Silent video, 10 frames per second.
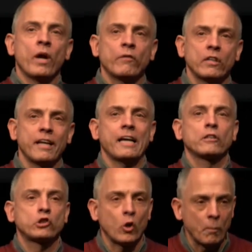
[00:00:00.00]
to take a
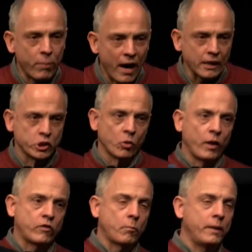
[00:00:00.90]
certain posture, and we
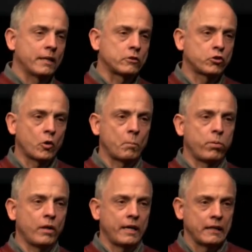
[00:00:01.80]
have to be in a certain
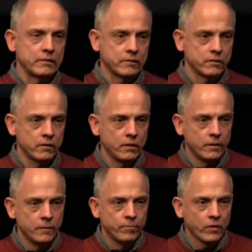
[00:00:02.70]
place.
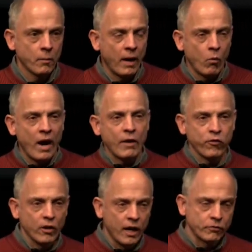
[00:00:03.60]
My wife
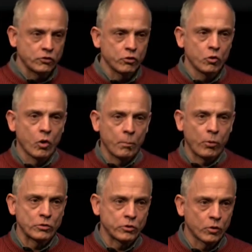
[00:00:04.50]
loves to do her
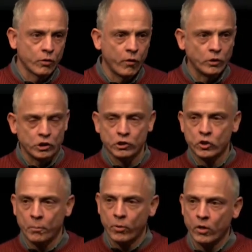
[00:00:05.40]
personal devotion.
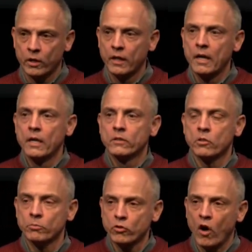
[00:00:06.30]
She'll put on
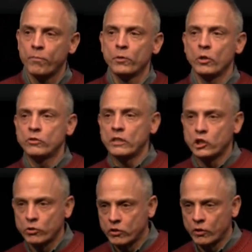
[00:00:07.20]
some soft music.
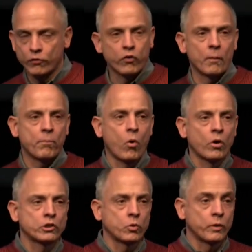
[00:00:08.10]
She'll sit on the front
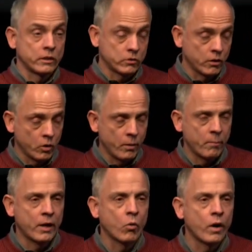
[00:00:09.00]
porch when it's a little bit
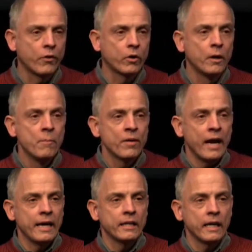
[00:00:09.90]
better weather,
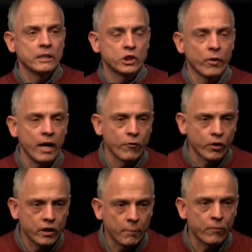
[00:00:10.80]
and she'll have her
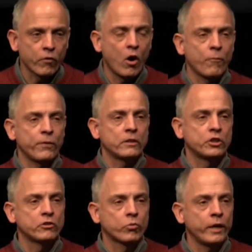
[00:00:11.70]
cup of coffee, and
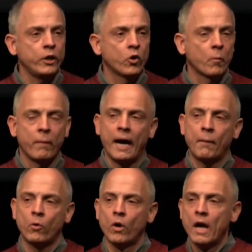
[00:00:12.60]
she's reading her
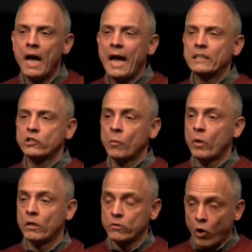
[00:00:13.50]
Bible. And
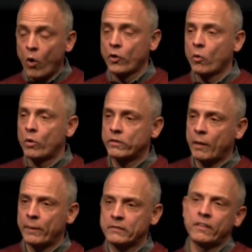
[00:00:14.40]
someone told her one time,
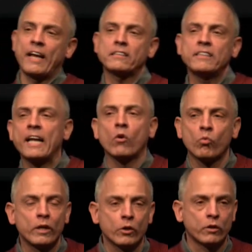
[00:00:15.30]
they said, that's not a
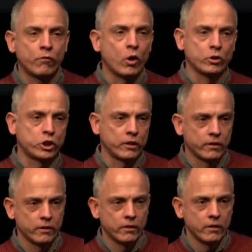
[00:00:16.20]
real devotion.
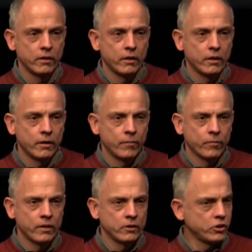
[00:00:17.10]

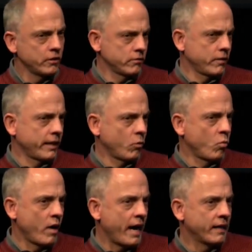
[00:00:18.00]
And she's like,
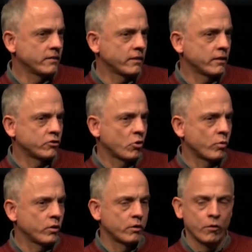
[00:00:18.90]
why isn't this a
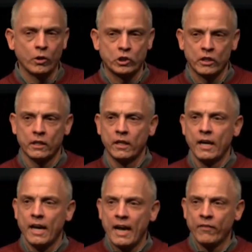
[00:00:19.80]
real devotion?
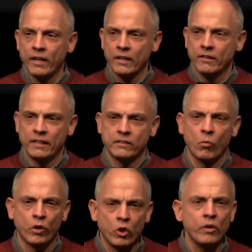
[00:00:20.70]
And they said,
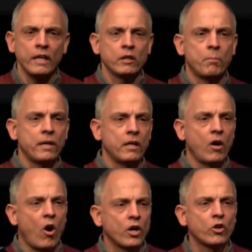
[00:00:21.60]
well, you need to be
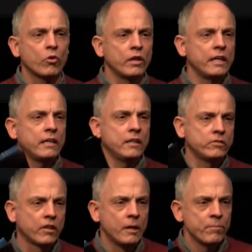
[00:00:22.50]
on your
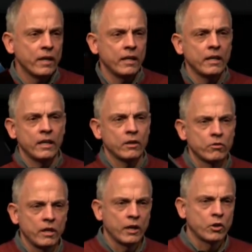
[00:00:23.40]
knees in
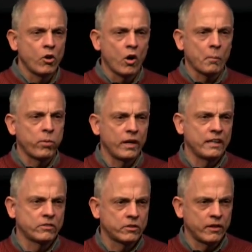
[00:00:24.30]
a dark
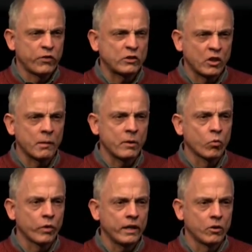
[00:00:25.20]
place if it's going to be
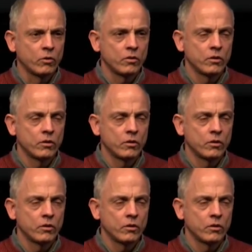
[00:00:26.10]
real.